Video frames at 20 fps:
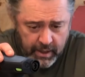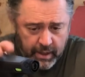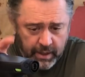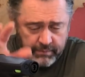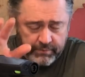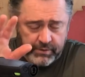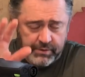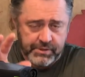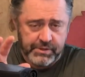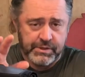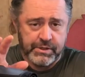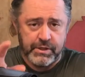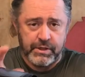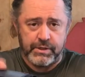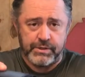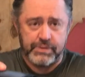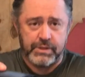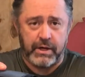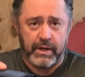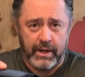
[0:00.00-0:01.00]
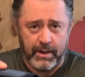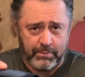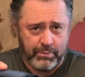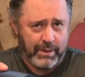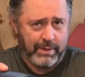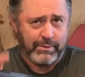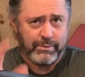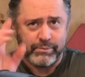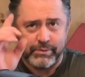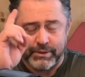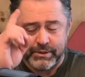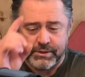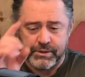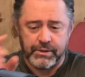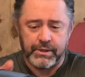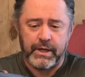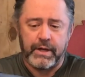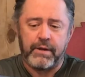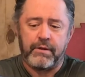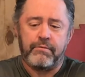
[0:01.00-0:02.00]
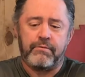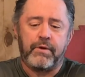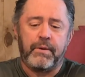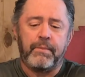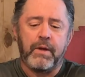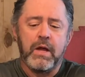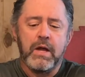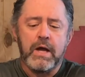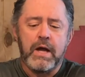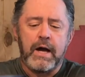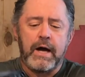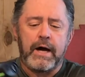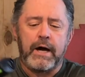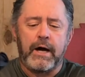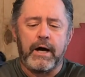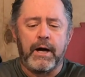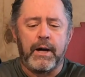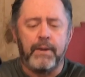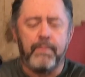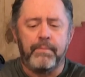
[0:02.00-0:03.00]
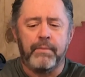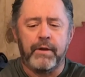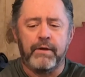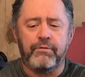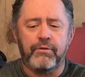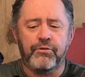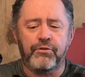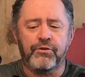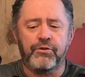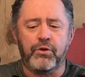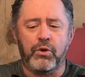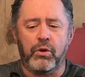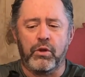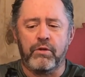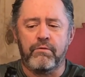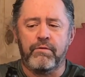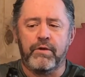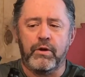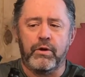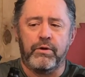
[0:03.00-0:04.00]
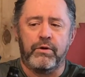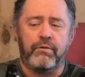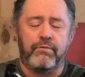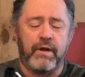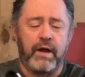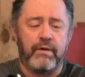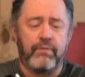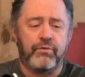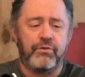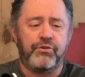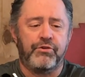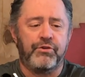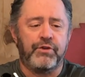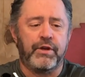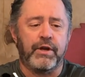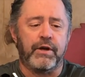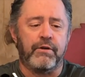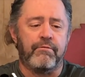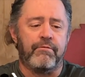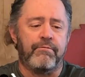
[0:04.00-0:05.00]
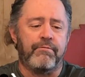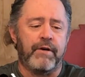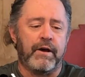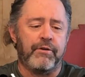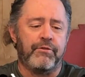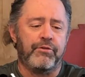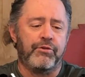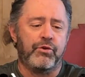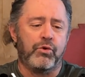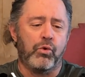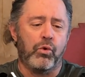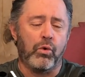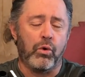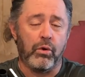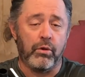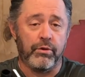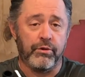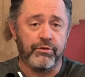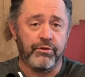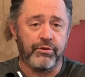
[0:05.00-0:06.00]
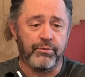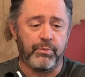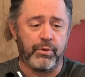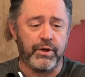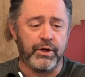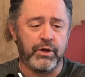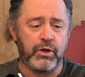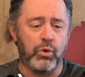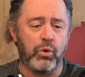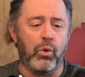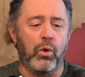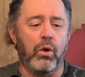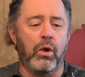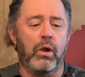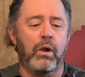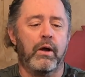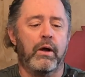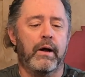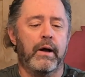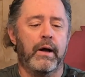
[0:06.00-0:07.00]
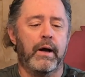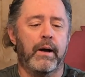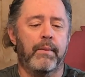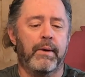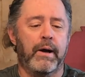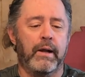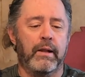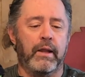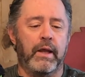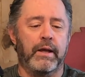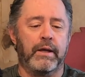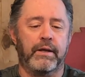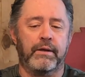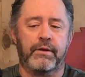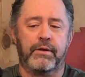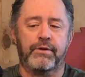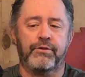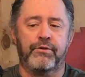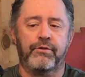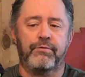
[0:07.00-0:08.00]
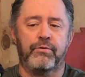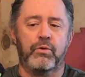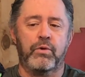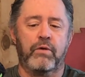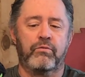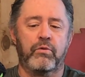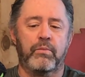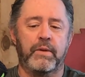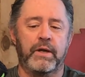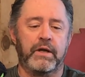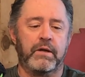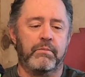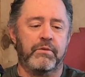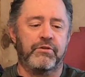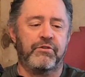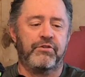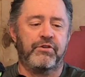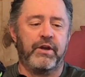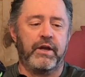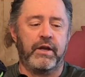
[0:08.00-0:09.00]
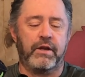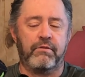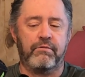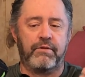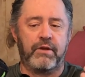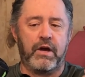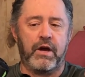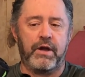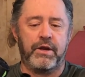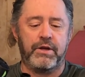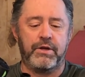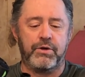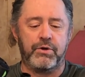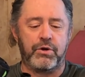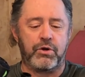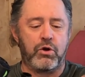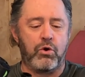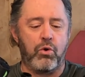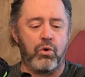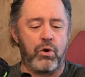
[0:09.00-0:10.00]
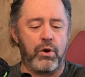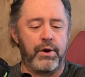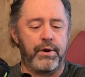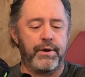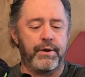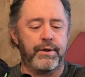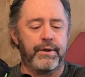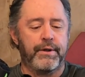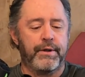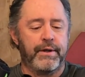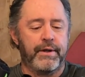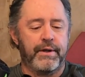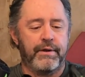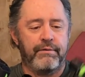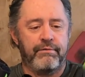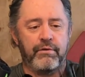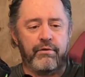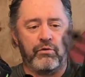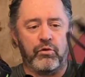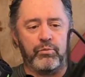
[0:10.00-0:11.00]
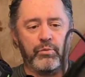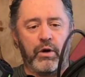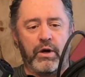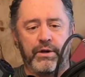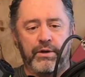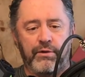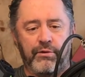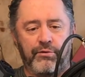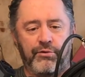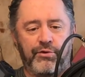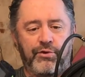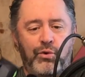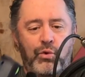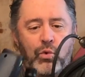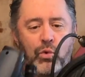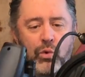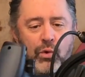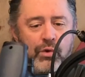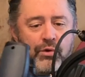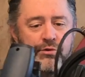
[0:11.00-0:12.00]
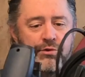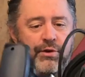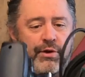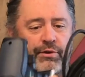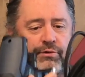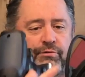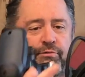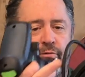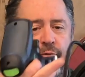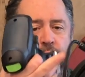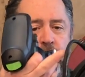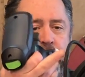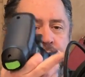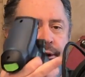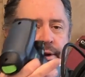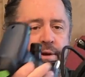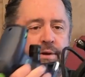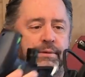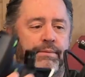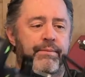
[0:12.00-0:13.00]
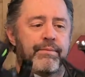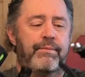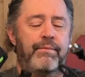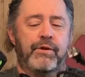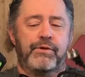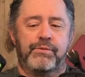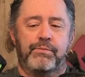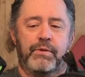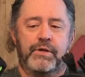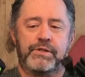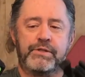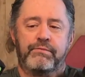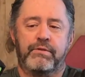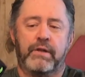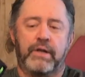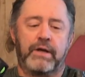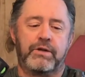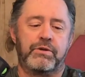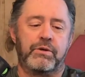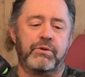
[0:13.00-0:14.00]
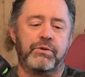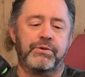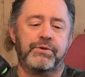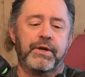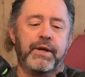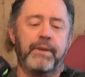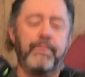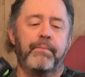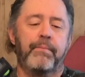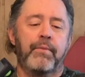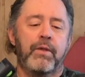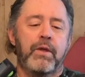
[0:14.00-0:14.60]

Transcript: If this is the, sorry, I probably stood out of the frame. If this is the only video you've ever seen on Festool, this is pretty cool. I like it because if you ever make a mistake of cutting your cord, if you ever bought used tools and it's frayed and there's a bunch of electrical tape,